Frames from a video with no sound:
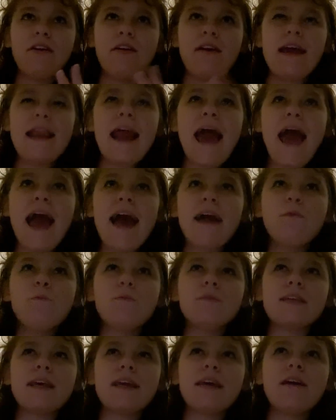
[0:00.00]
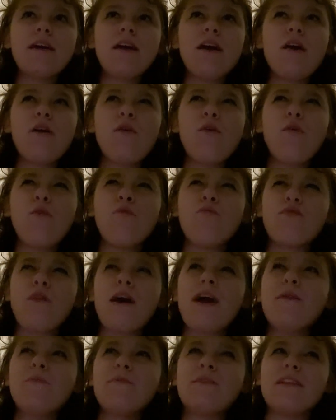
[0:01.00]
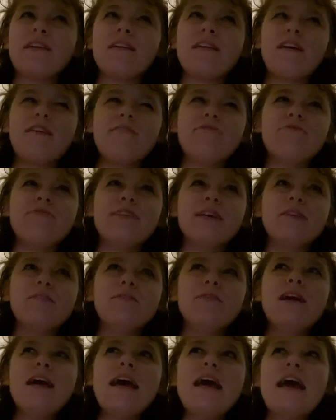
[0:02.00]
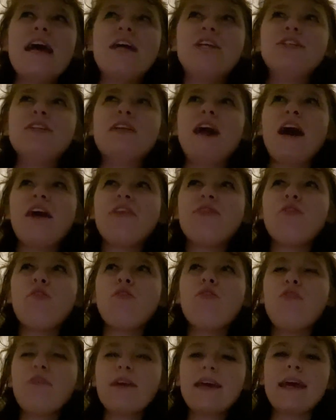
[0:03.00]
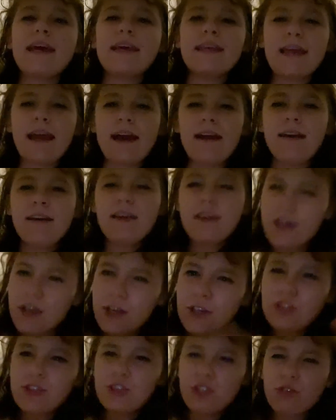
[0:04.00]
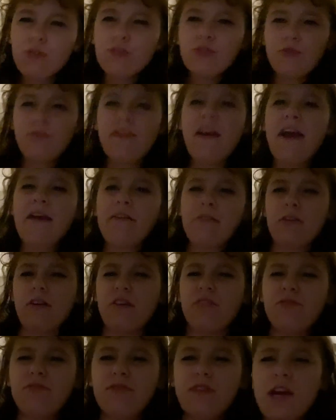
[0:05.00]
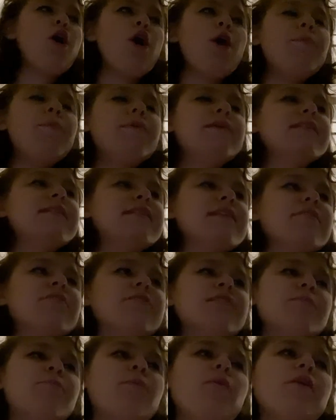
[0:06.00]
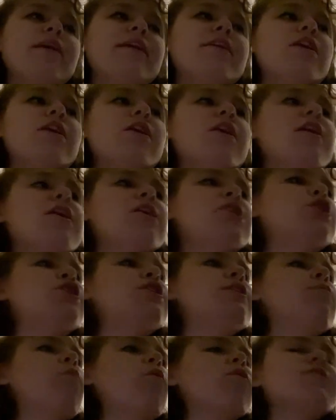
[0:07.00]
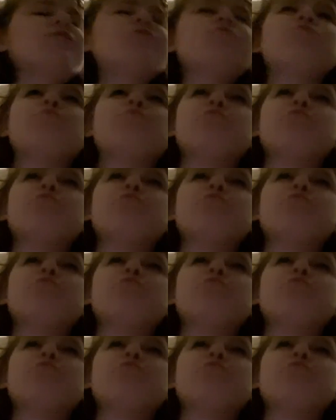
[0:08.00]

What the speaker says: And Anne was like, all right with it, I feel. And I thought, okay, yeah, fair enough. Up until this point, she wasn't